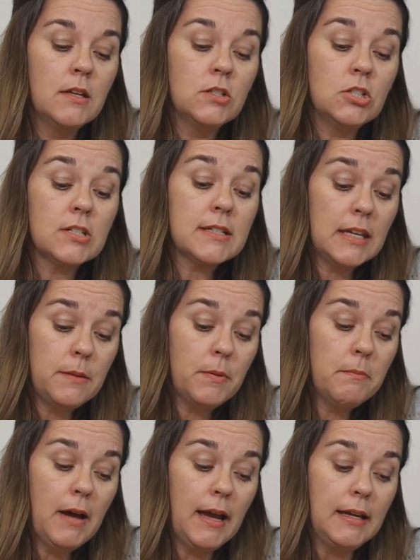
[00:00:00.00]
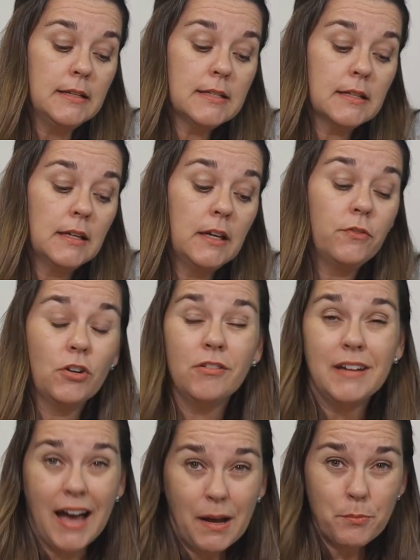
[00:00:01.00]
Just keep in mind, if you're
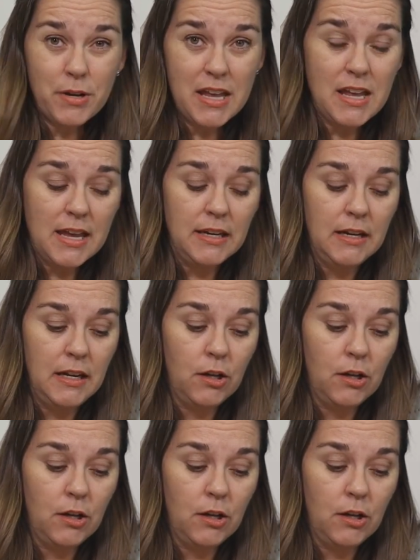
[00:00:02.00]
not bringing in any